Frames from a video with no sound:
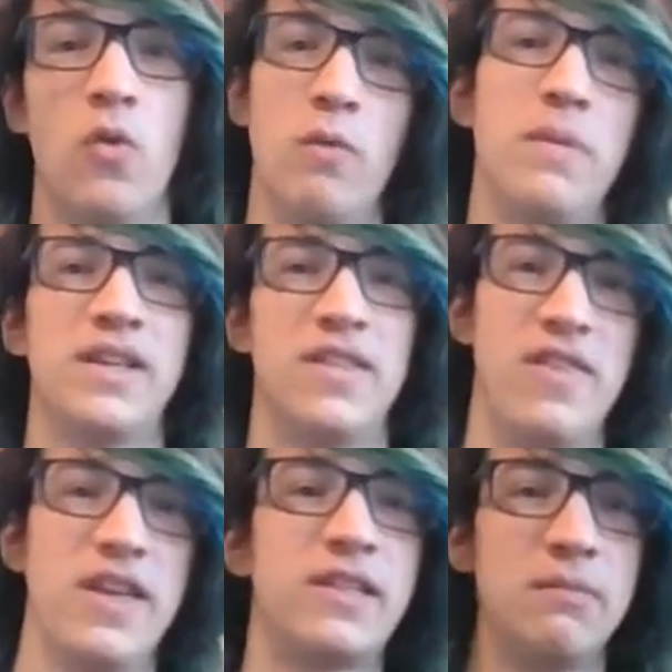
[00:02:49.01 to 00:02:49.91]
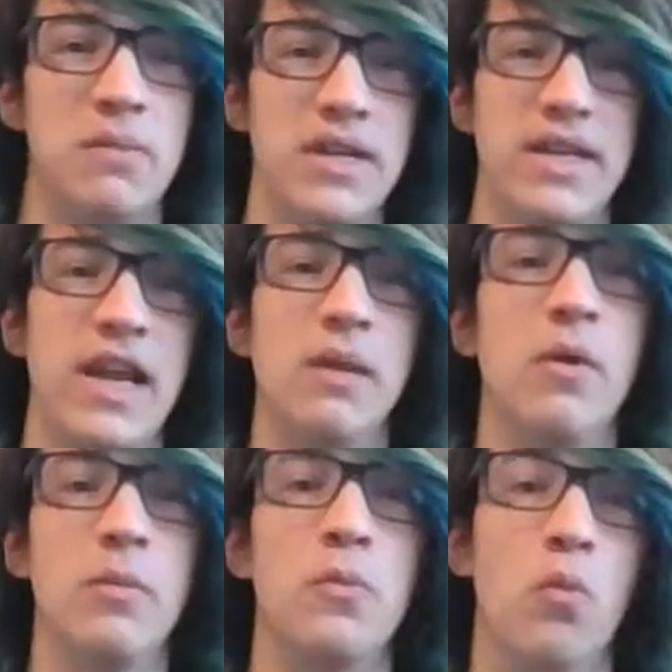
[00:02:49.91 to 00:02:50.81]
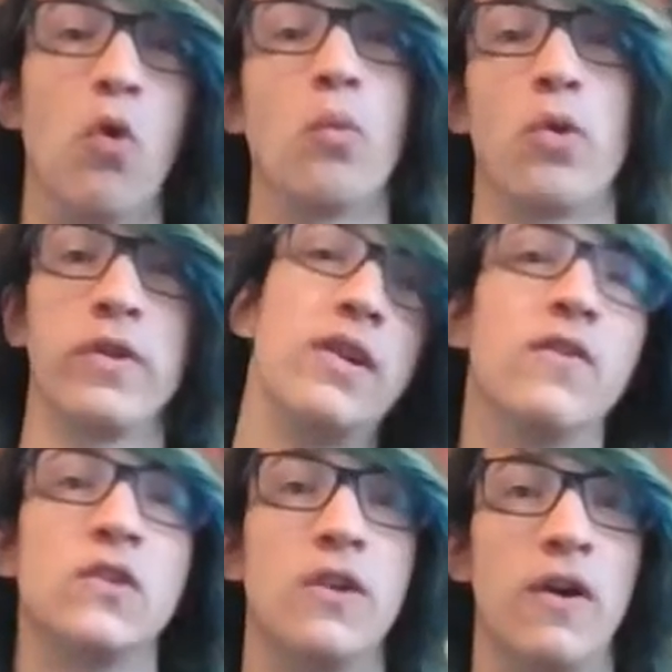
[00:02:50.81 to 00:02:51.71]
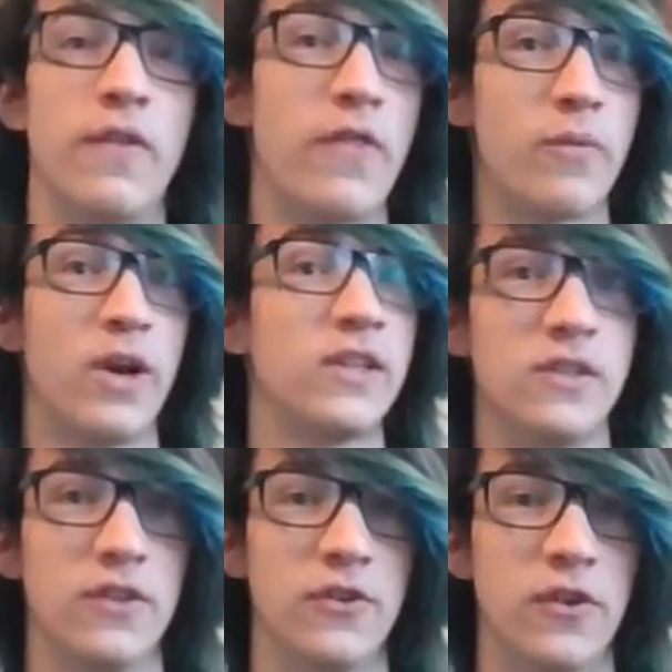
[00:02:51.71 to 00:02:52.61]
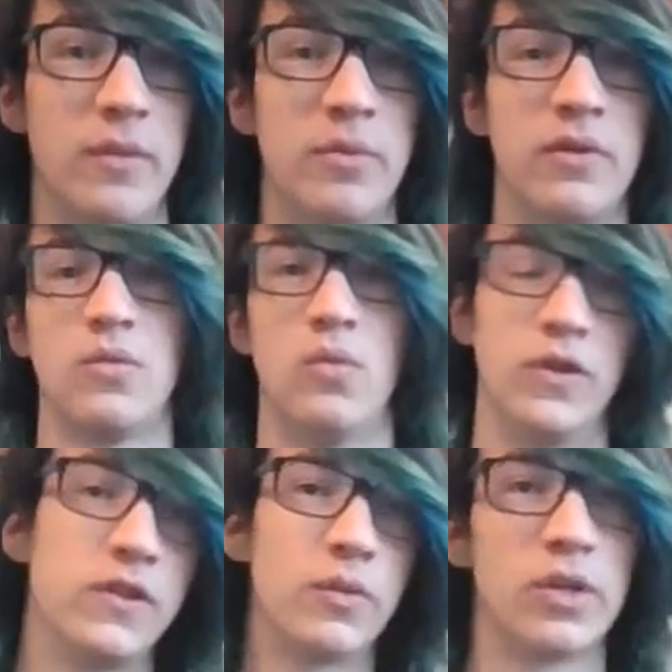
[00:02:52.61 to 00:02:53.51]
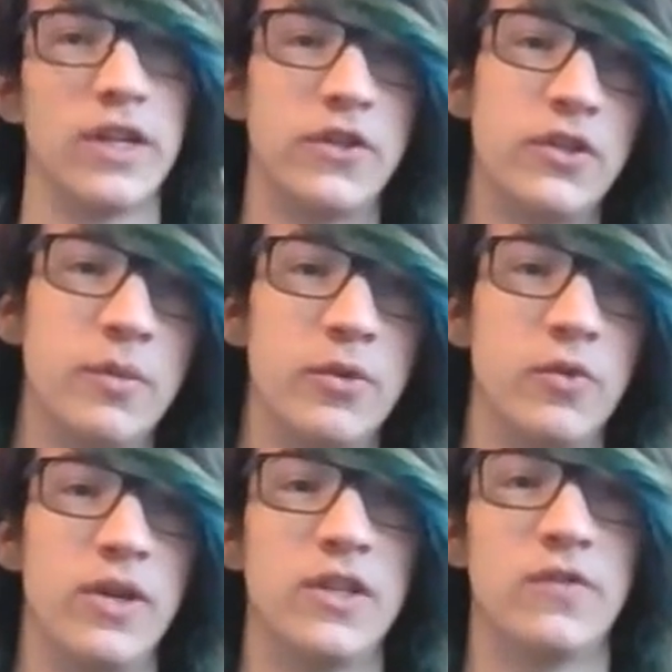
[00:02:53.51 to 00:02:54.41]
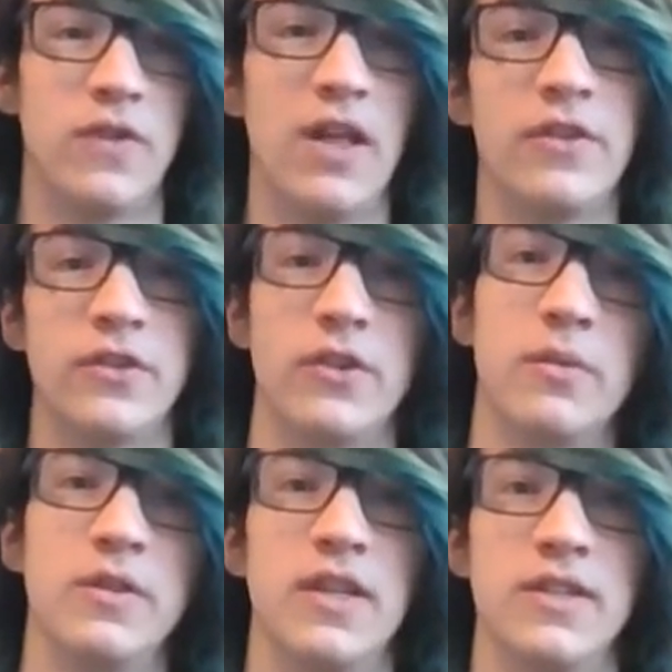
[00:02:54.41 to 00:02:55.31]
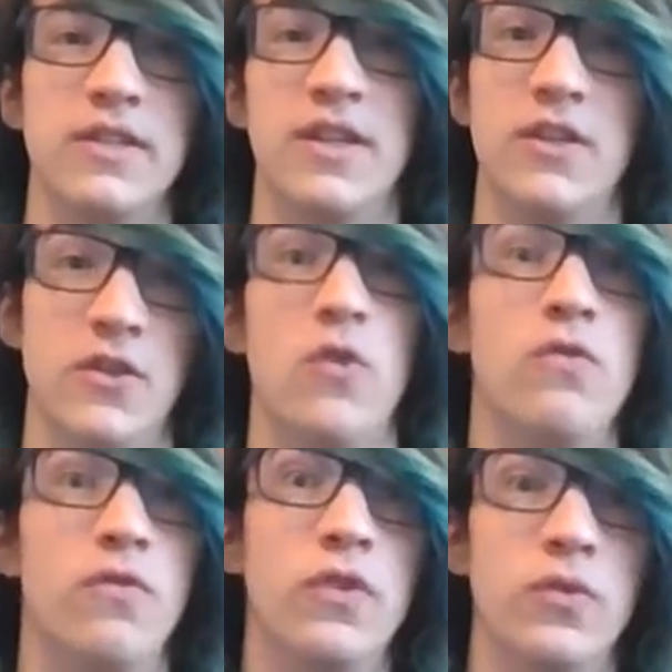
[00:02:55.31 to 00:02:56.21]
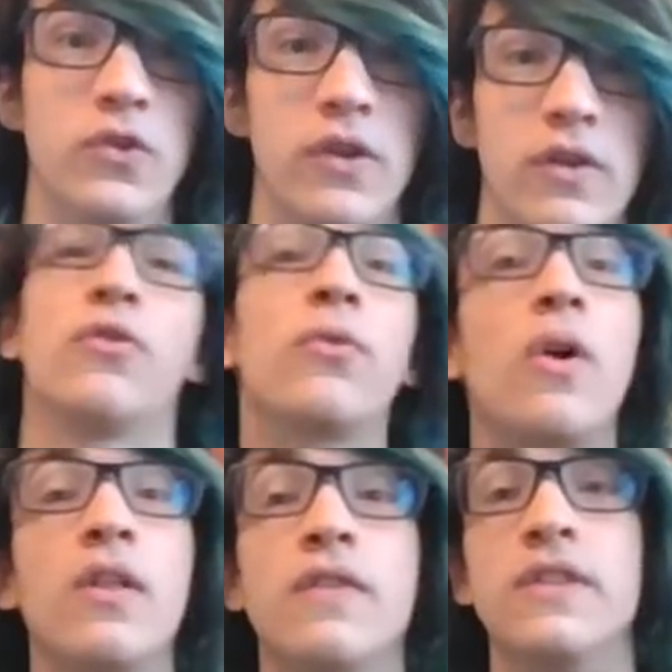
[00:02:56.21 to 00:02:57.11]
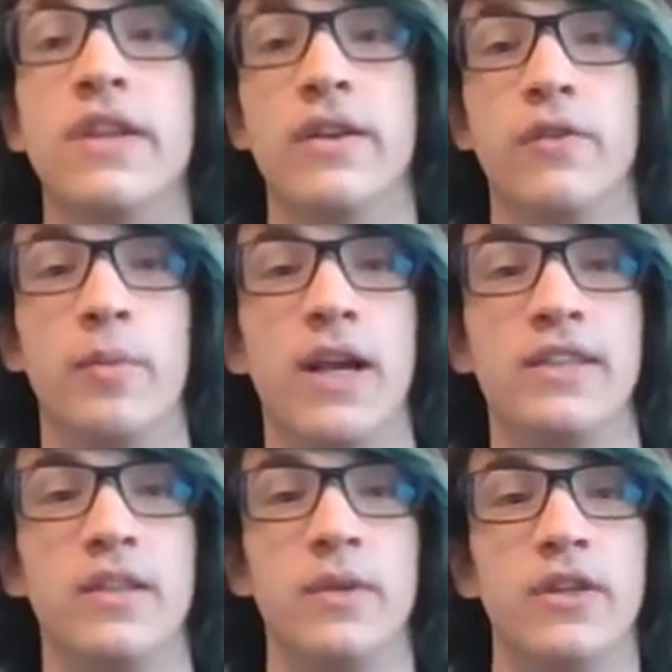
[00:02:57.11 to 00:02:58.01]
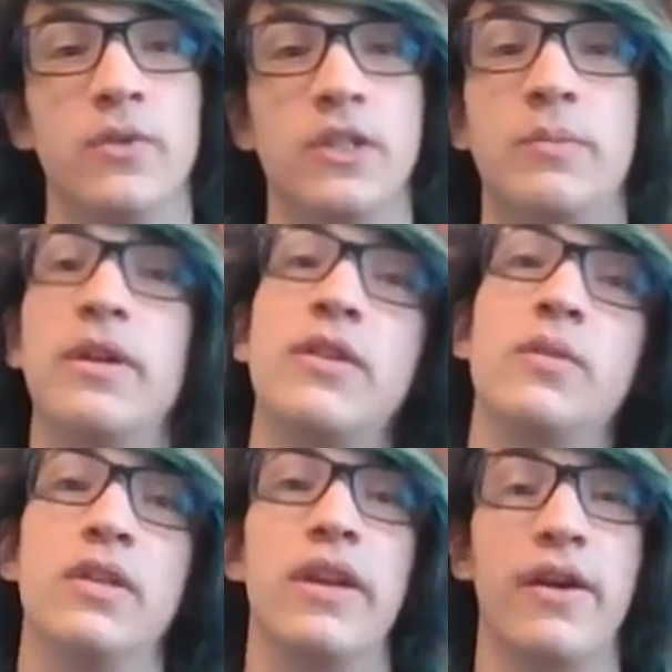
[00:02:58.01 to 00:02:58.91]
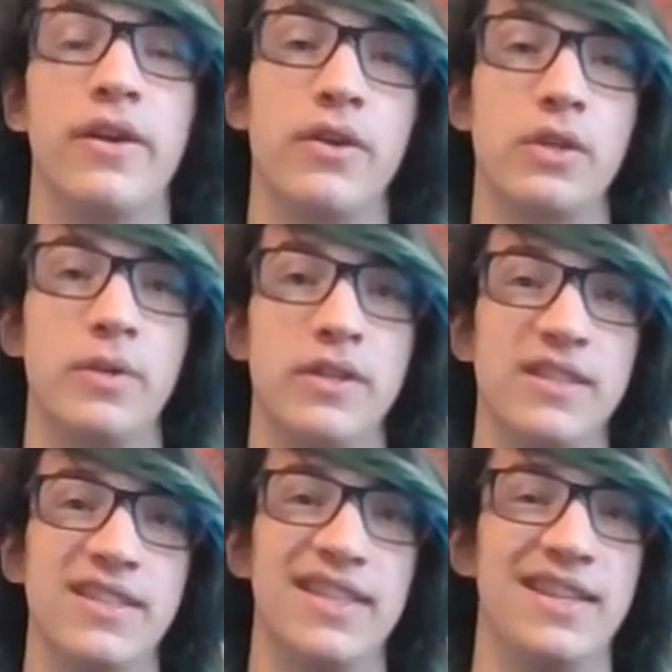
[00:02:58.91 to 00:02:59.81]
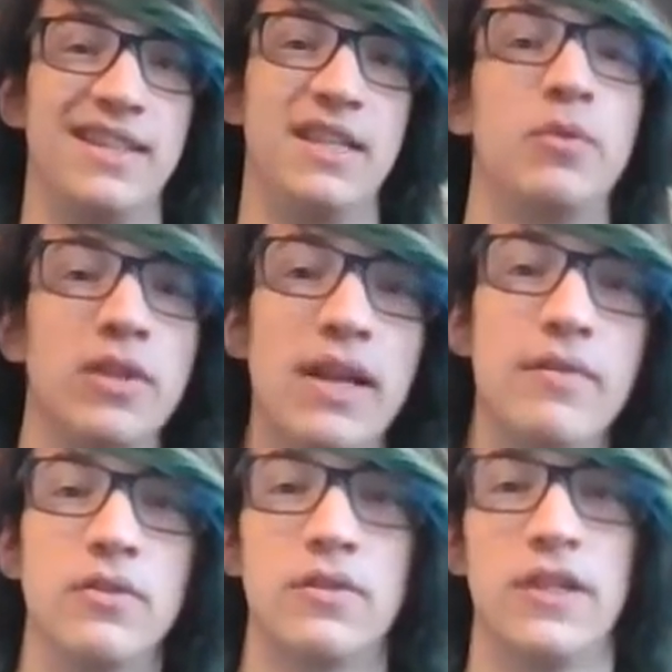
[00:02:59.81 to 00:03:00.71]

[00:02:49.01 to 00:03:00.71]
What makes this mundane moment more worthy of a song than the rest of the trip? What is the relationship between his father's circumstances and his own future? Through all of this narrative opacity, we get to experience what the narrator experiences at a deeper level.